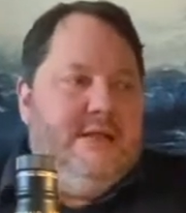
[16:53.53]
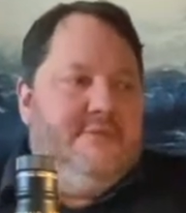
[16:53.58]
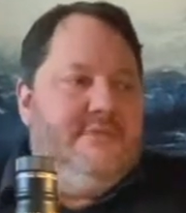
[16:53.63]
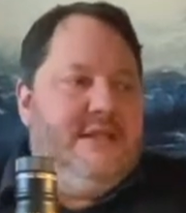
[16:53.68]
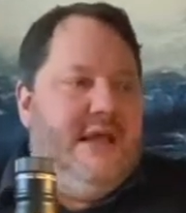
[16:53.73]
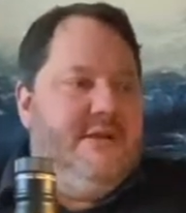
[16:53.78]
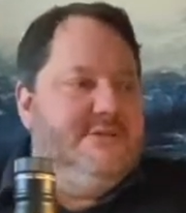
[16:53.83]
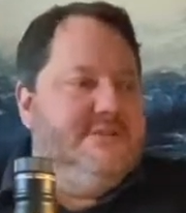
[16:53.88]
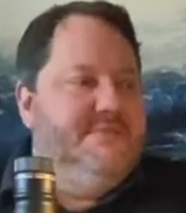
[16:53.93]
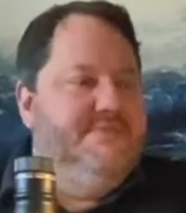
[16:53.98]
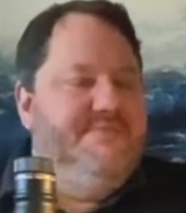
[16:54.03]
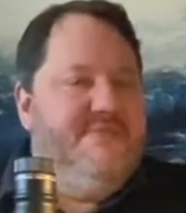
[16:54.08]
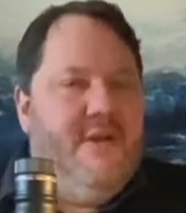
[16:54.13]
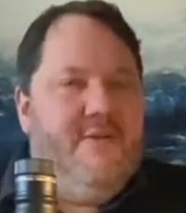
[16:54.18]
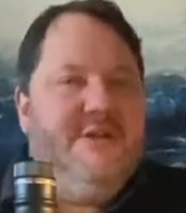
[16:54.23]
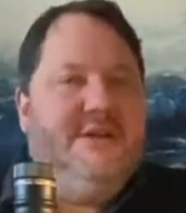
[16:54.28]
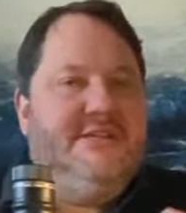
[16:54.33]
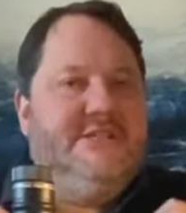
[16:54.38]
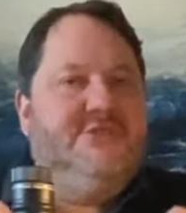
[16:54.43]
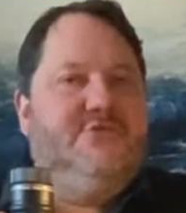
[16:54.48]
There is a
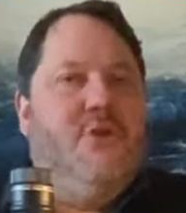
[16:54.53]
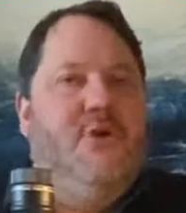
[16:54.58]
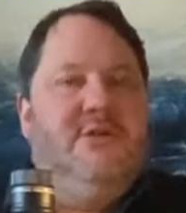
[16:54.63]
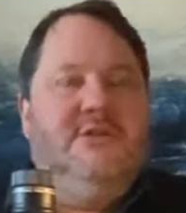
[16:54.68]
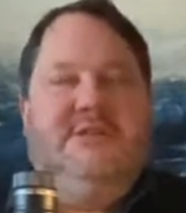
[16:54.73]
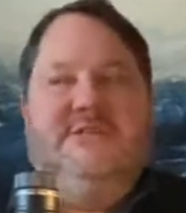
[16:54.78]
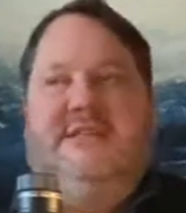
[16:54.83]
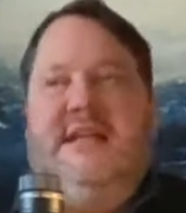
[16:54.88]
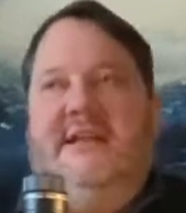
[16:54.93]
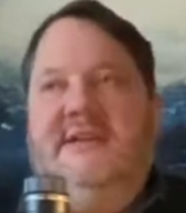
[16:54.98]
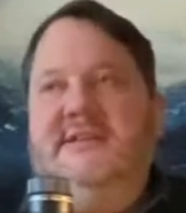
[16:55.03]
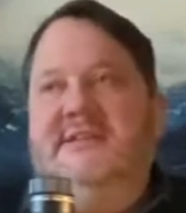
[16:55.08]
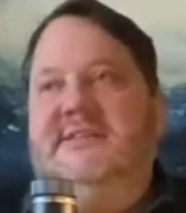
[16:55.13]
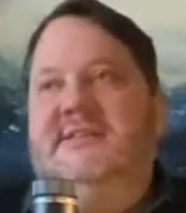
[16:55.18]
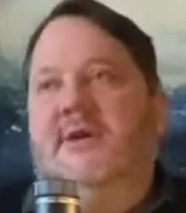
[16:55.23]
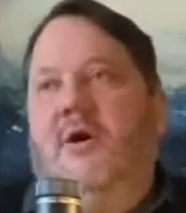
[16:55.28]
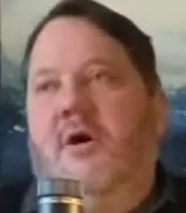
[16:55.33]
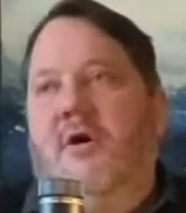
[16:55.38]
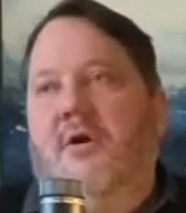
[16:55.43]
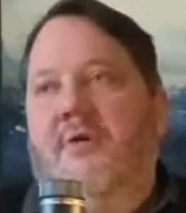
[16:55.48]
very strong
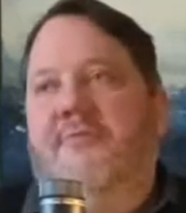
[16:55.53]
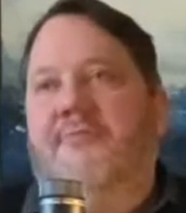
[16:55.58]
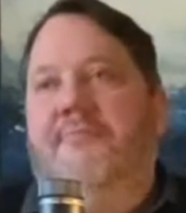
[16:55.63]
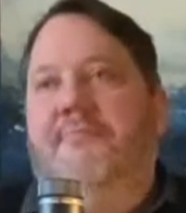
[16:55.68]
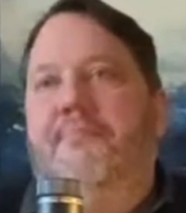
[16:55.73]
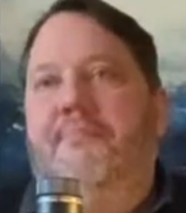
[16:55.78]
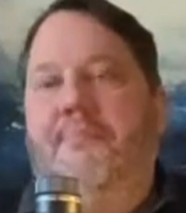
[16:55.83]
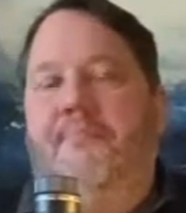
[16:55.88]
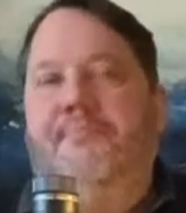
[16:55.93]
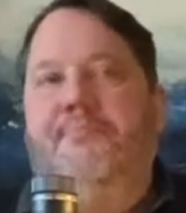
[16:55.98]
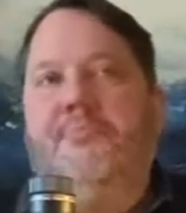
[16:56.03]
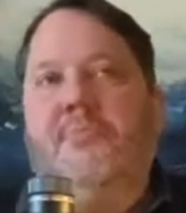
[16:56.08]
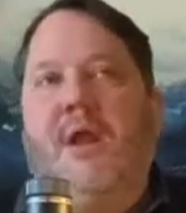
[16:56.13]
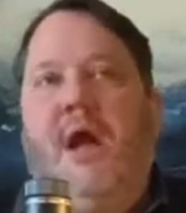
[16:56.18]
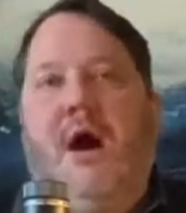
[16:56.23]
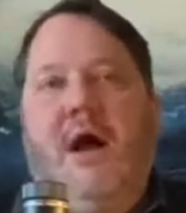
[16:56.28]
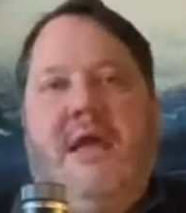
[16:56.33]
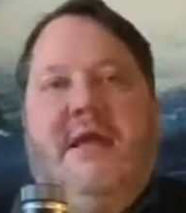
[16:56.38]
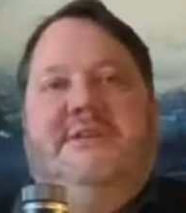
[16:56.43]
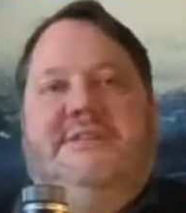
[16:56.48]
sense of
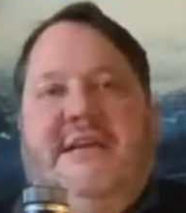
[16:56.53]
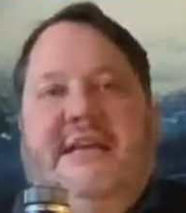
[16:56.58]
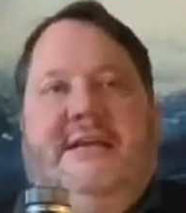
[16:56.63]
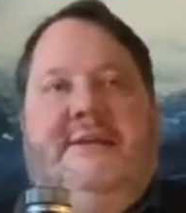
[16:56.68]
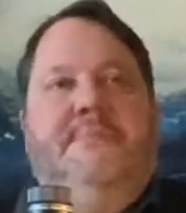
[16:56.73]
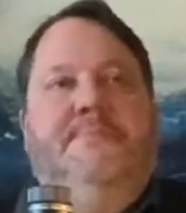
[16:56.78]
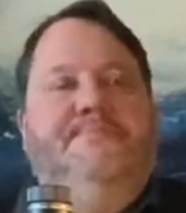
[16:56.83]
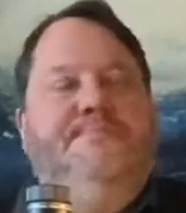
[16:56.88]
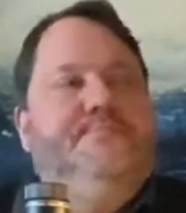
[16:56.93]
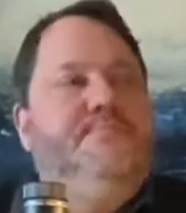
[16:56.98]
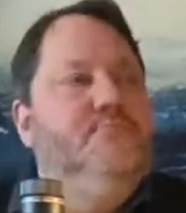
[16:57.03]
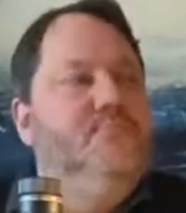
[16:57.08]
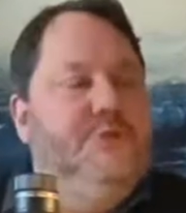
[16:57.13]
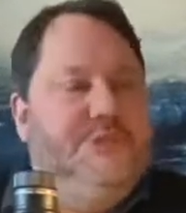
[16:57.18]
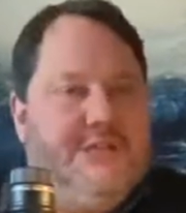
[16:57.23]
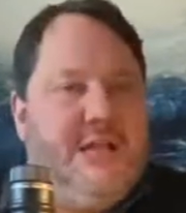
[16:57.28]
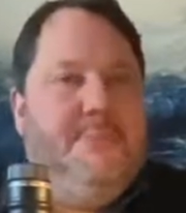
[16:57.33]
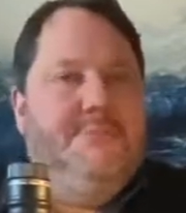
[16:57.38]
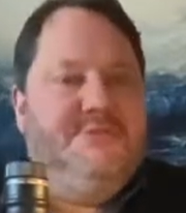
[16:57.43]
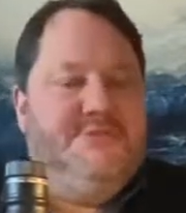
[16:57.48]
iodine,
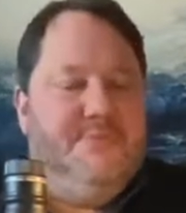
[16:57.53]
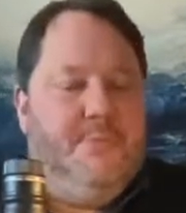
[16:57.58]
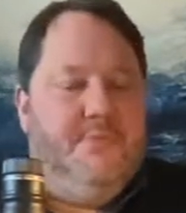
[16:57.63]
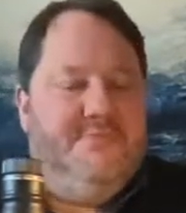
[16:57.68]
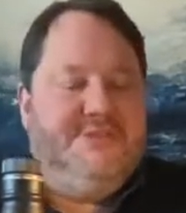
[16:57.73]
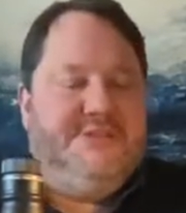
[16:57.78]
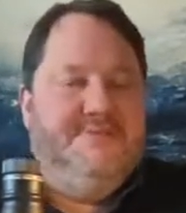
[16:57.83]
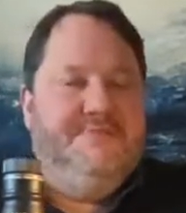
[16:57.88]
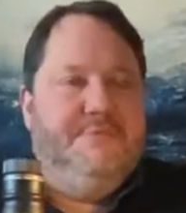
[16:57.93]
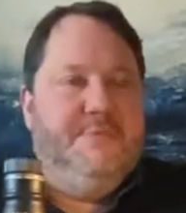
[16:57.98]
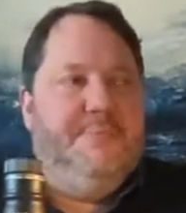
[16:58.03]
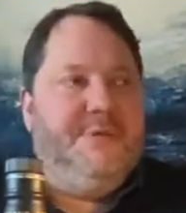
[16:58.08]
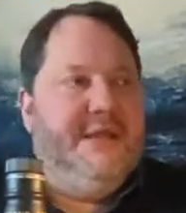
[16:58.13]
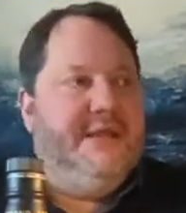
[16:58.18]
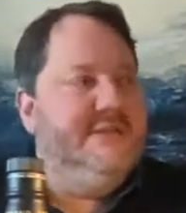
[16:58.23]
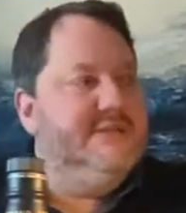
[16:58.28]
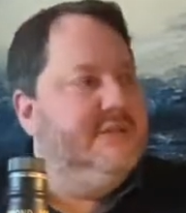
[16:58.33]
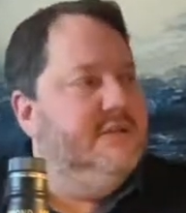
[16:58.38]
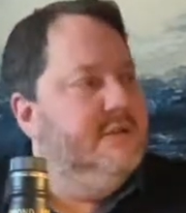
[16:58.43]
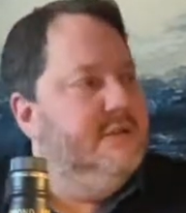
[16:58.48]
which comes from obviously from the
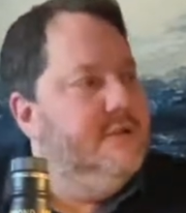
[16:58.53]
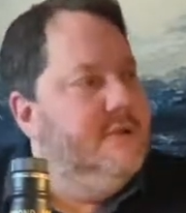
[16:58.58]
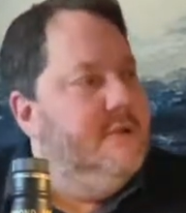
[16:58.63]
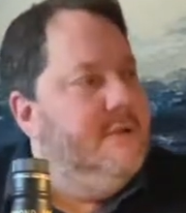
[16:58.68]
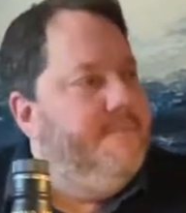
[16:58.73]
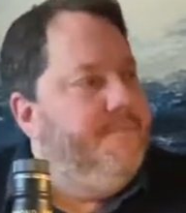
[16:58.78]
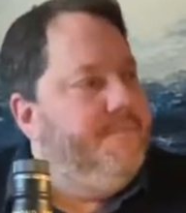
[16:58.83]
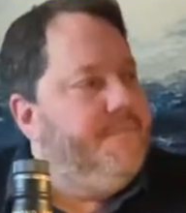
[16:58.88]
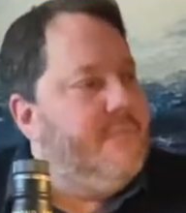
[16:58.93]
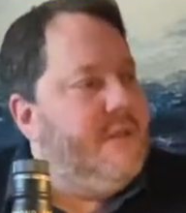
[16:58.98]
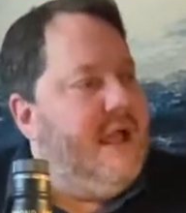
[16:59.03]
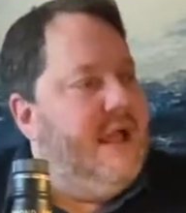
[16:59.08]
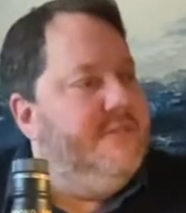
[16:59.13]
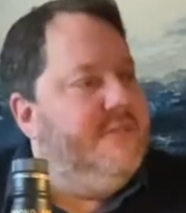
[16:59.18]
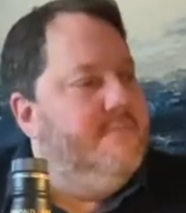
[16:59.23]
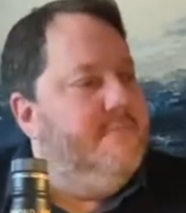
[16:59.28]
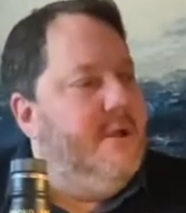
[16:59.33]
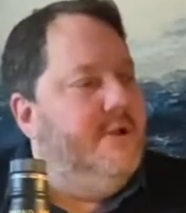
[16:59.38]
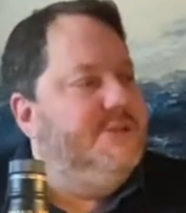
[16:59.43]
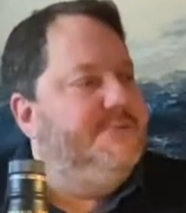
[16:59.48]
peat,
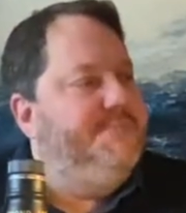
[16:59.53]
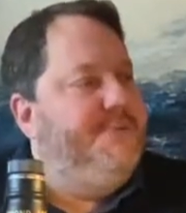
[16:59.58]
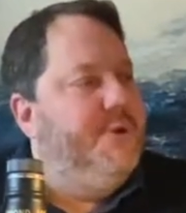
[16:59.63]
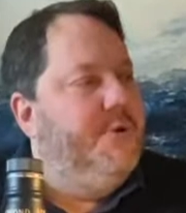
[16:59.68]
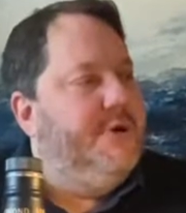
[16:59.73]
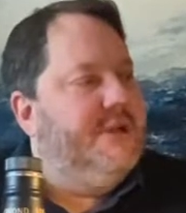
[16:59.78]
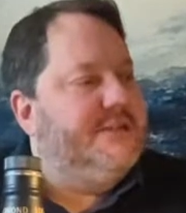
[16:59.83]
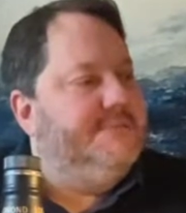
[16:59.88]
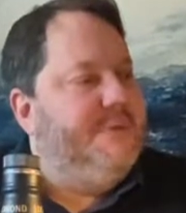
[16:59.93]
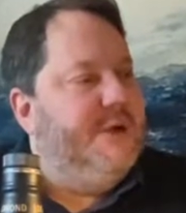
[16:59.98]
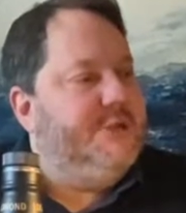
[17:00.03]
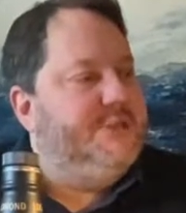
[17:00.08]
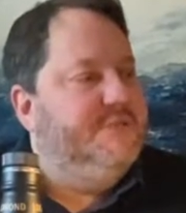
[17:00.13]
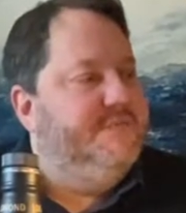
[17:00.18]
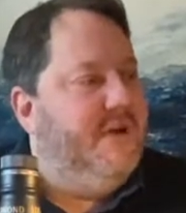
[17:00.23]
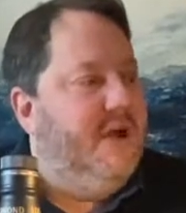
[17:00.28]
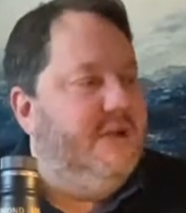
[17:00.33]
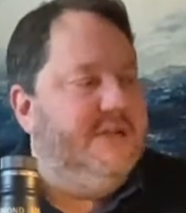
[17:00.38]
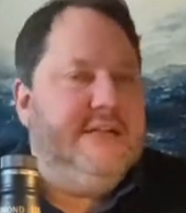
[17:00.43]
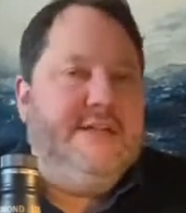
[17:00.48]
and the most pure
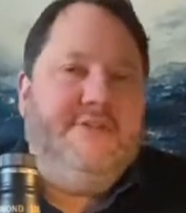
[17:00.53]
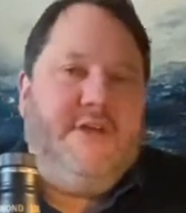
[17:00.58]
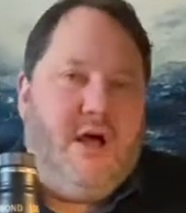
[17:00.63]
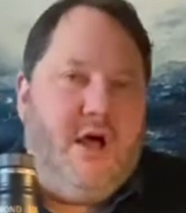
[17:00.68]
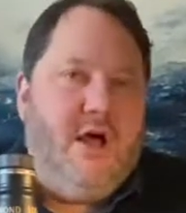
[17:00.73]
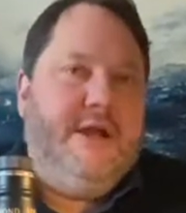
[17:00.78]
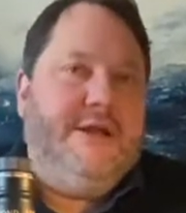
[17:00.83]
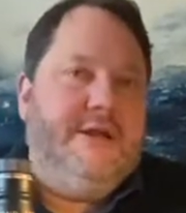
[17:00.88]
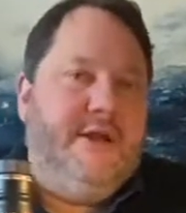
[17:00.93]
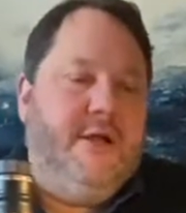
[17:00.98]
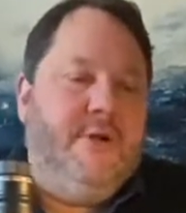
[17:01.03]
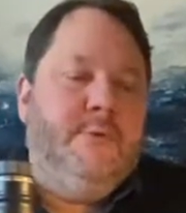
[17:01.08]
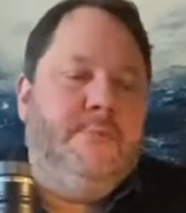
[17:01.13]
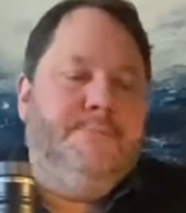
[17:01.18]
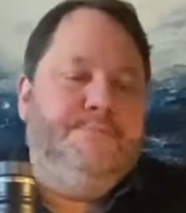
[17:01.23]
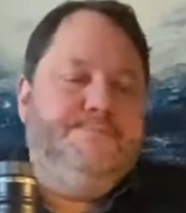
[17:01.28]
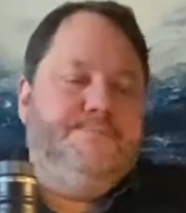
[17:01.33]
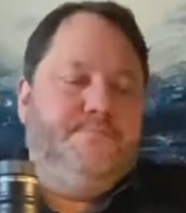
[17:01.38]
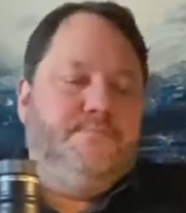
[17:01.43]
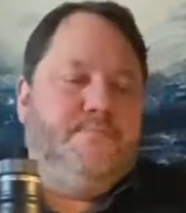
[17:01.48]
expression of iodine that I know
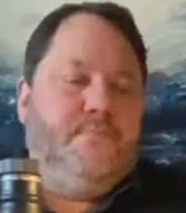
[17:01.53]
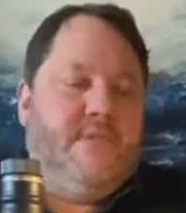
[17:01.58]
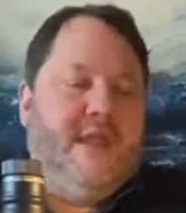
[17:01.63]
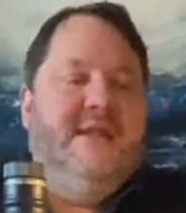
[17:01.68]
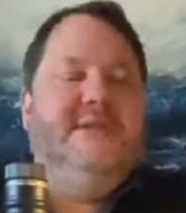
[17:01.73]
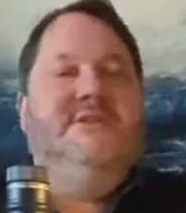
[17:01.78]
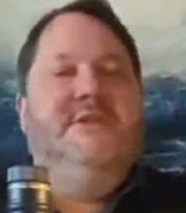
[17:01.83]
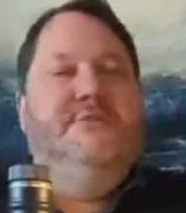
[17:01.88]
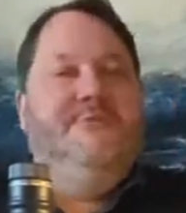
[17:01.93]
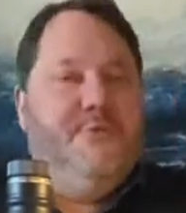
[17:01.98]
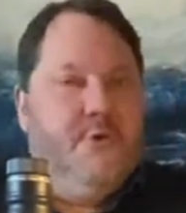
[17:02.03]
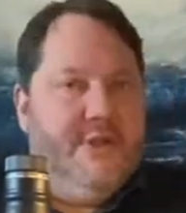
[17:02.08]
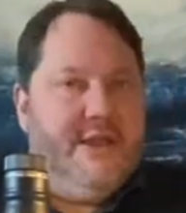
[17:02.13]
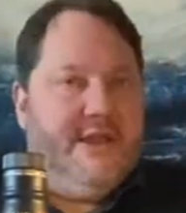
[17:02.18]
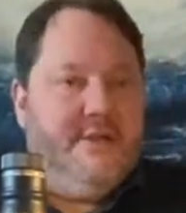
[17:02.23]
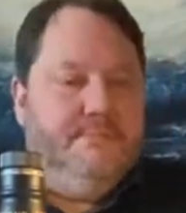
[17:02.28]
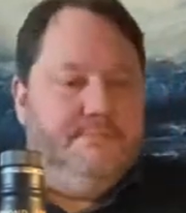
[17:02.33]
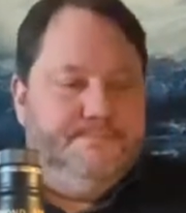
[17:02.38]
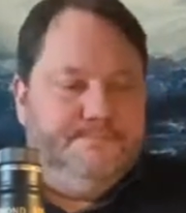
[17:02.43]
is Laphroaig.